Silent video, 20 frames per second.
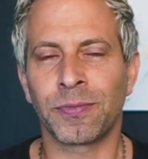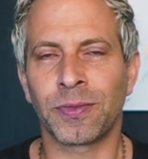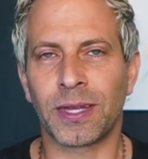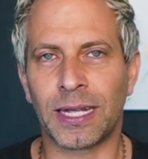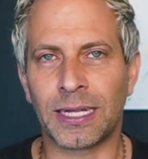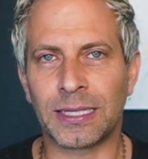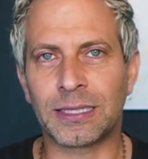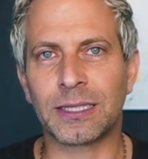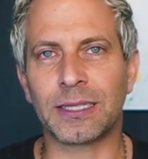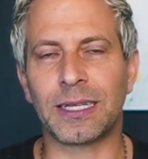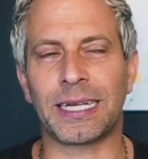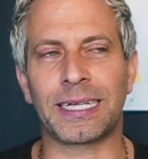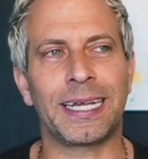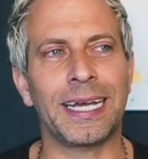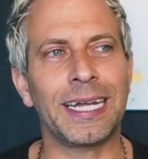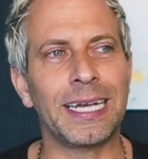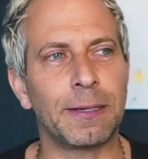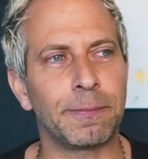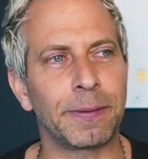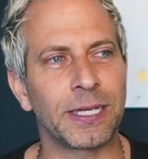until I get
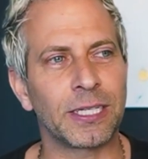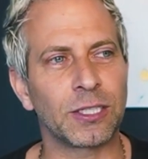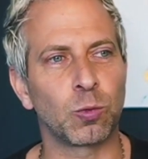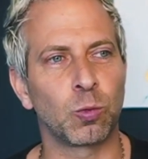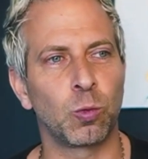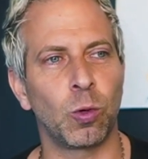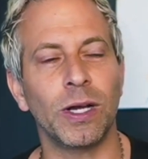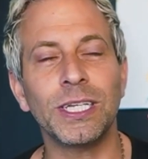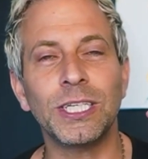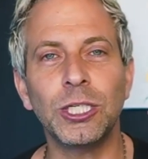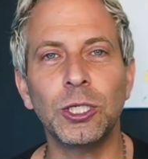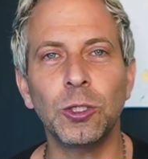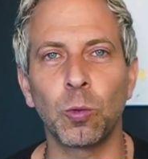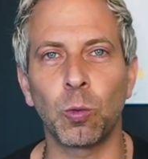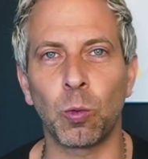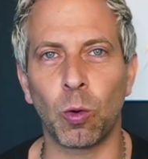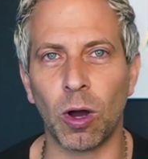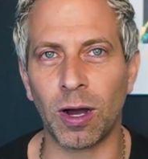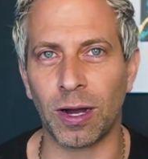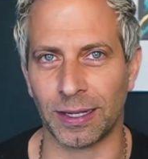it because what you
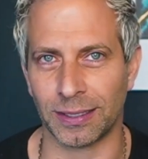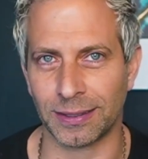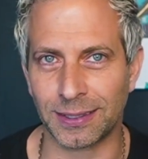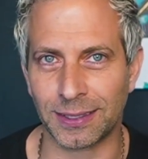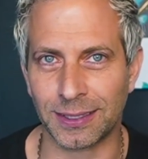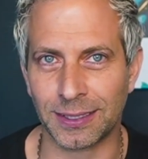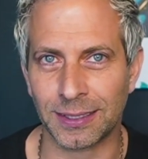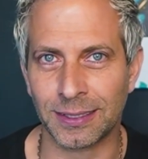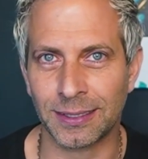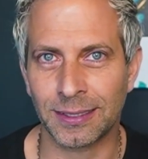want